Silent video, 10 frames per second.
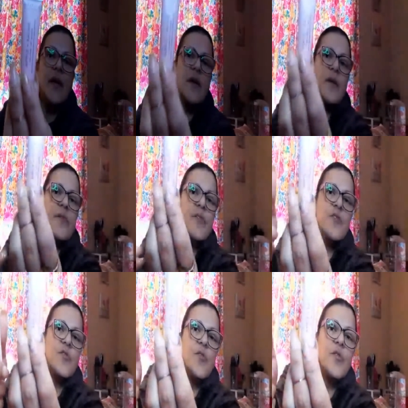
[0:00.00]
i didn't even
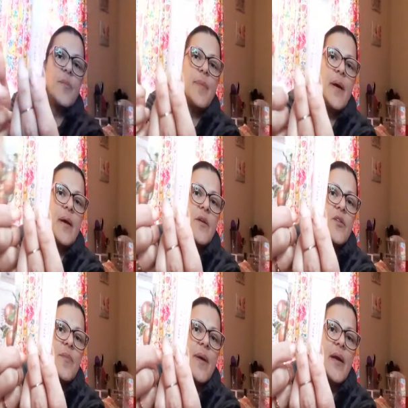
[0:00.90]
show you the
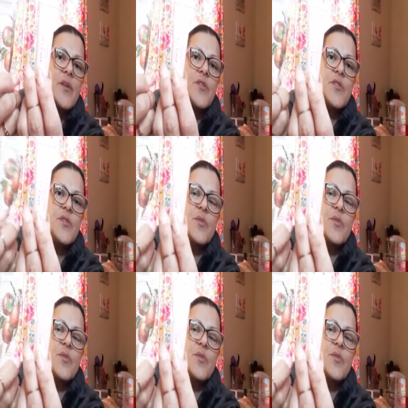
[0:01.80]
package the package is